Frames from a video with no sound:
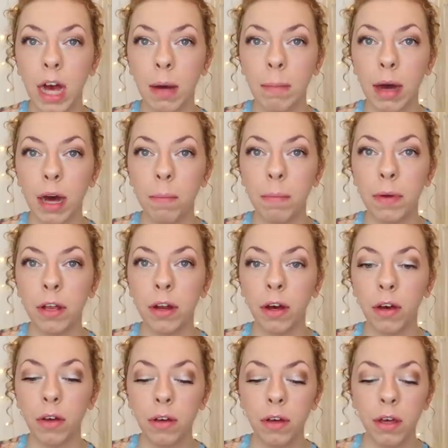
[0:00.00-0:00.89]
come up you
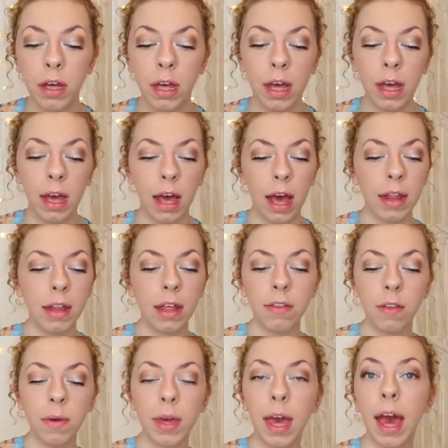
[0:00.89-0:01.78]
know and
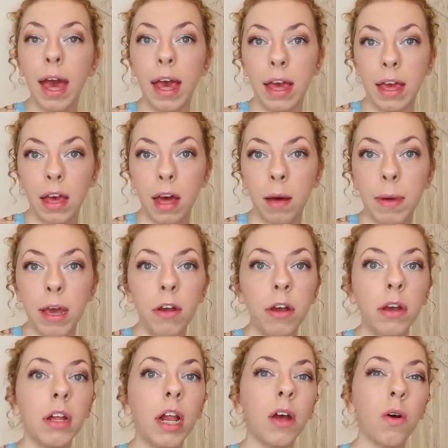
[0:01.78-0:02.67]
that's okay i'm
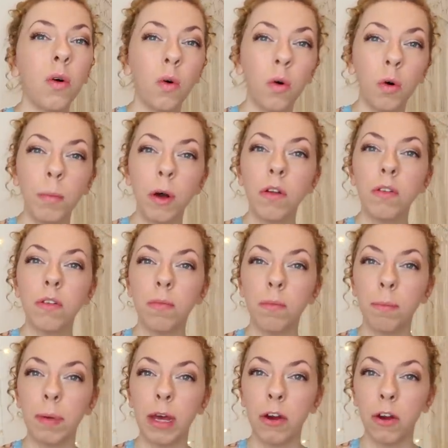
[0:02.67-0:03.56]
hearing like hormones
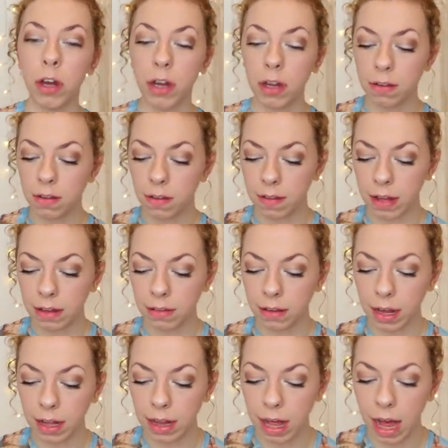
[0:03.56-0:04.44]
and periods and
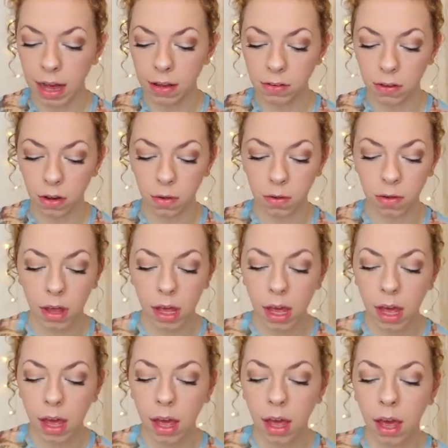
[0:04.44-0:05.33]
things like that so
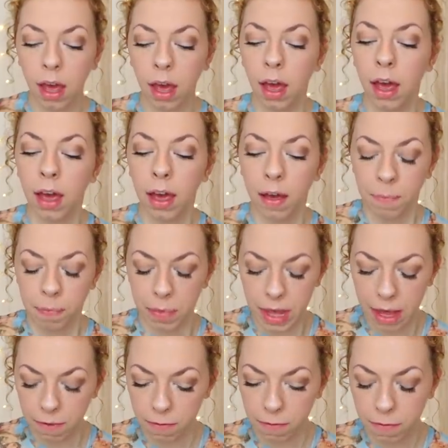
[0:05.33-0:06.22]

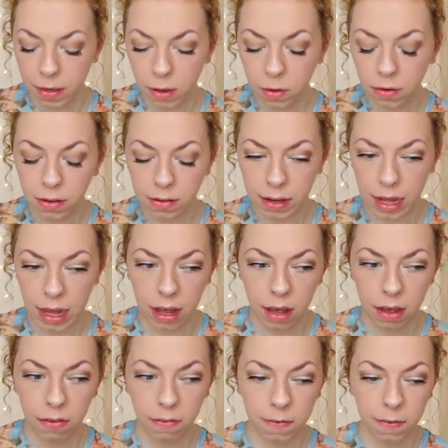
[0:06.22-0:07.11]
it feels as
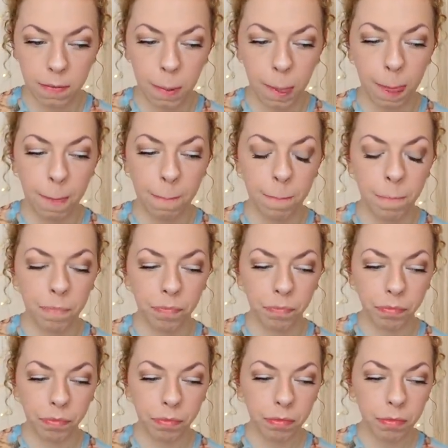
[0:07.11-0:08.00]
if
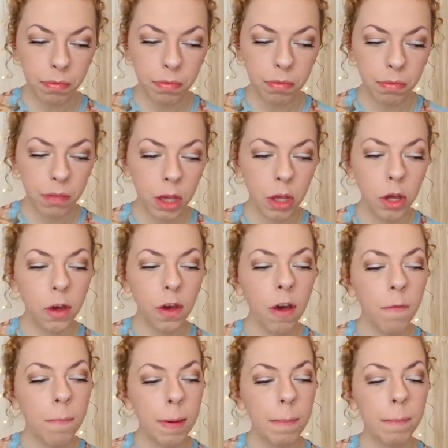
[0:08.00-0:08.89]
you
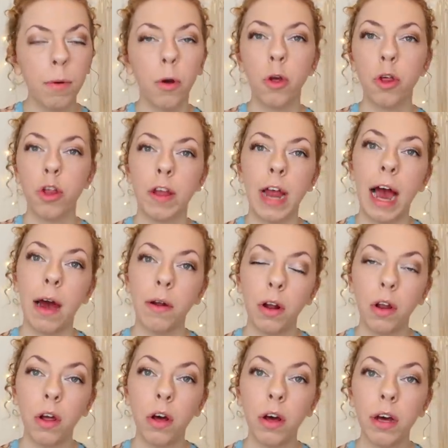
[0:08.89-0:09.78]
have been pushed
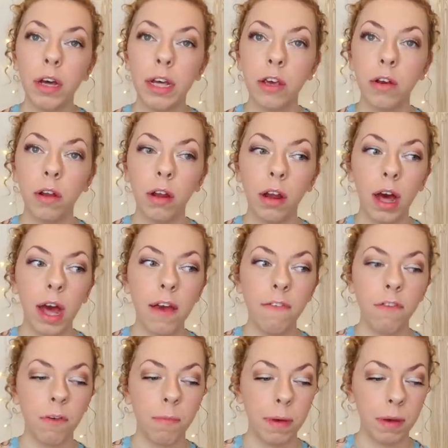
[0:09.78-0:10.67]
down a lot in your
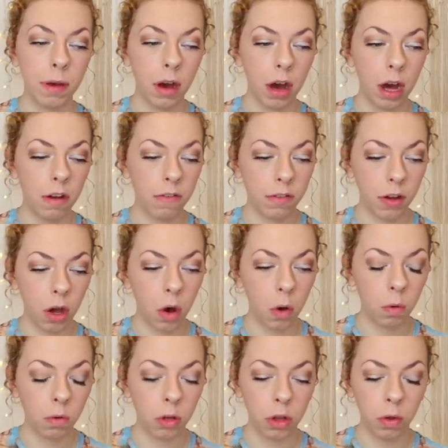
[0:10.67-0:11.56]
life. You've been kind of
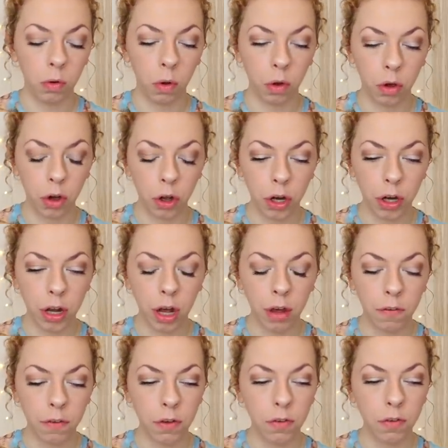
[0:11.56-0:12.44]
told that you're not good
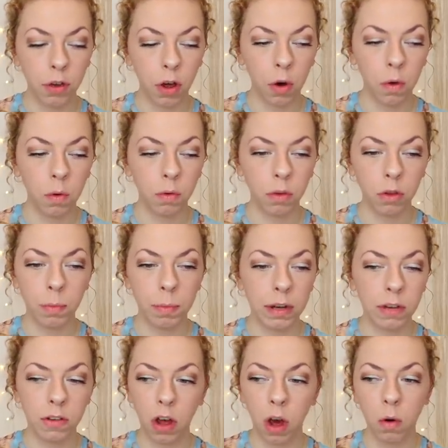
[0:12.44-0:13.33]
enough. You've told you've
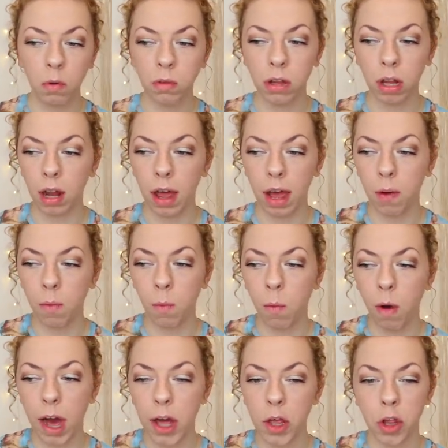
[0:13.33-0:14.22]
been told that like
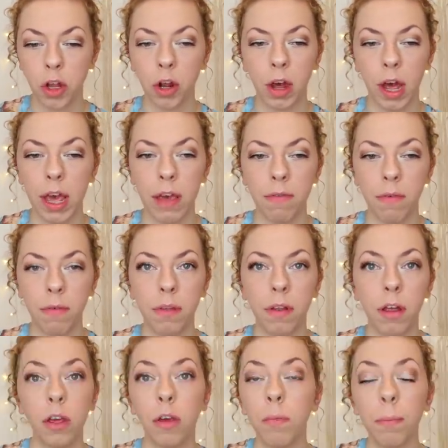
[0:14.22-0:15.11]
why should I
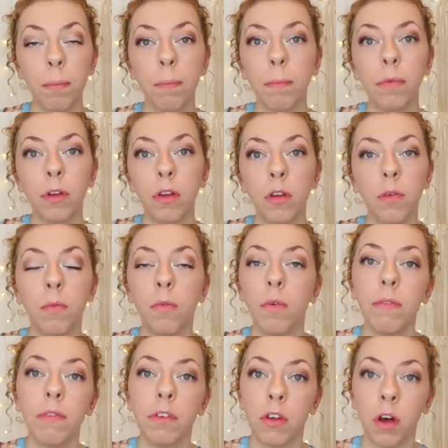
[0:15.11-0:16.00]
even you, have
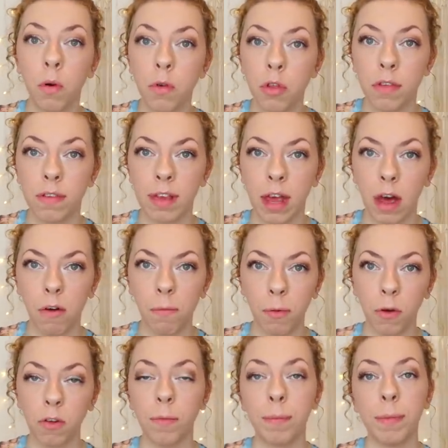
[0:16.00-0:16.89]
even told
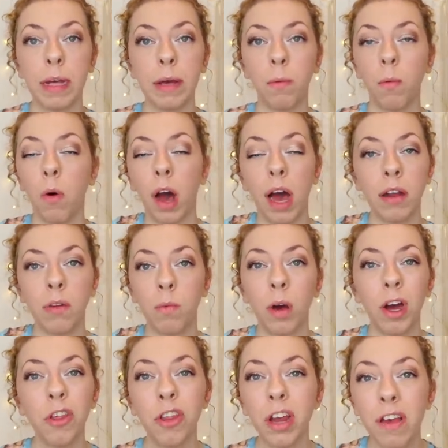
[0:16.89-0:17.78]
yourself possibly why
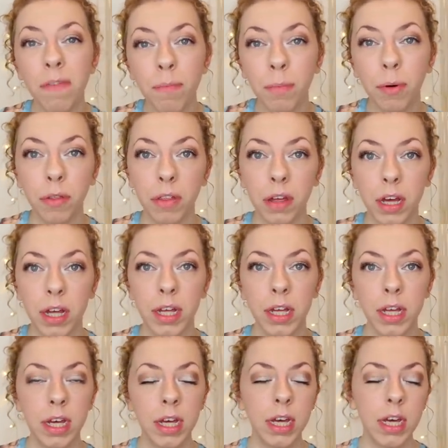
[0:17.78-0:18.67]
why should I even bother?
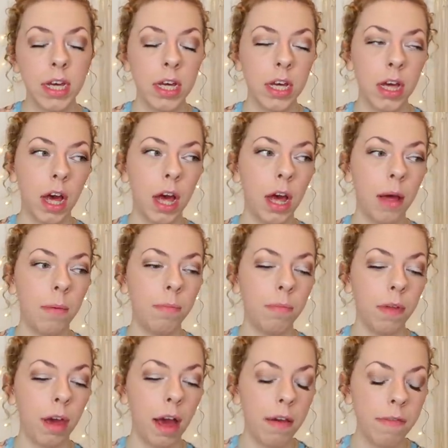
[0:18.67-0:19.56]

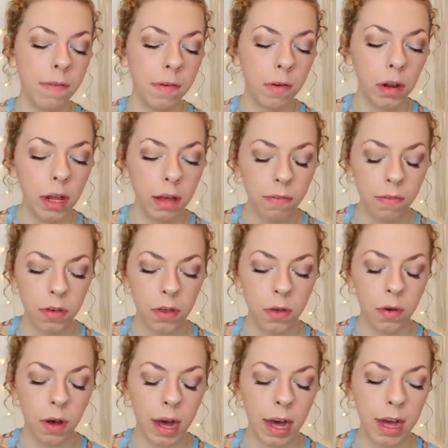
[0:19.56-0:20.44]
Um, I feel like for
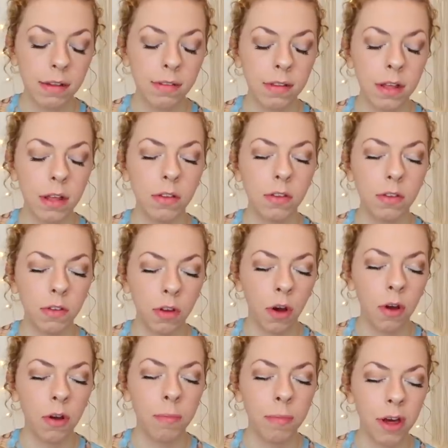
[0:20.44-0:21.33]
you guys, there's
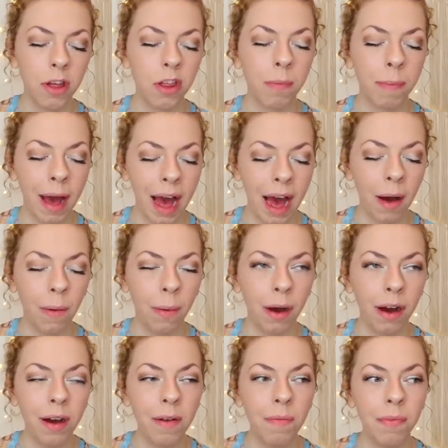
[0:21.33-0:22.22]
so much
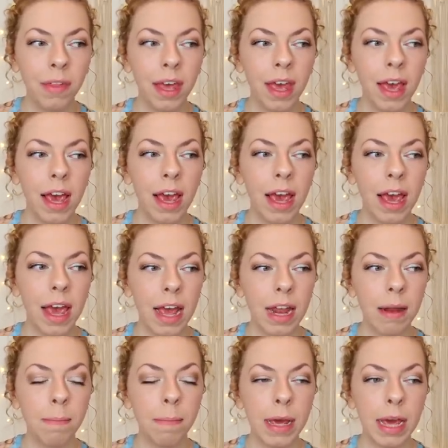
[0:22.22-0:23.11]
power
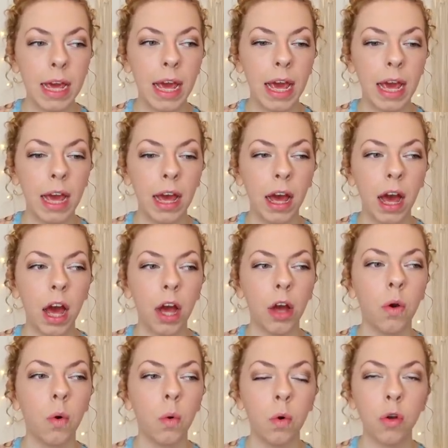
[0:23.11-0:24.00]
in being
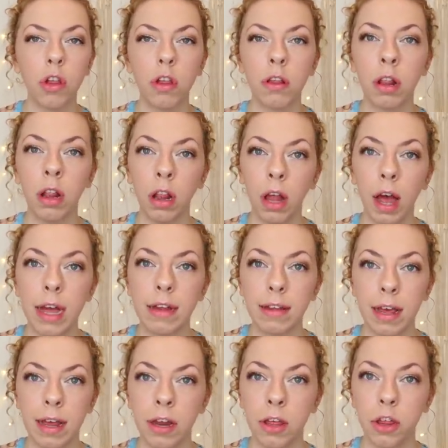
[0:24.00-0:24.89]
a gorgeous
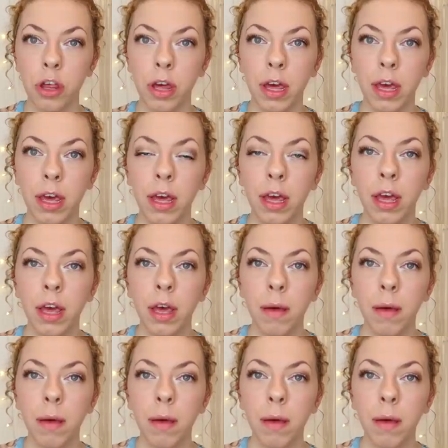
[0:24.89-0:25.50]
light energy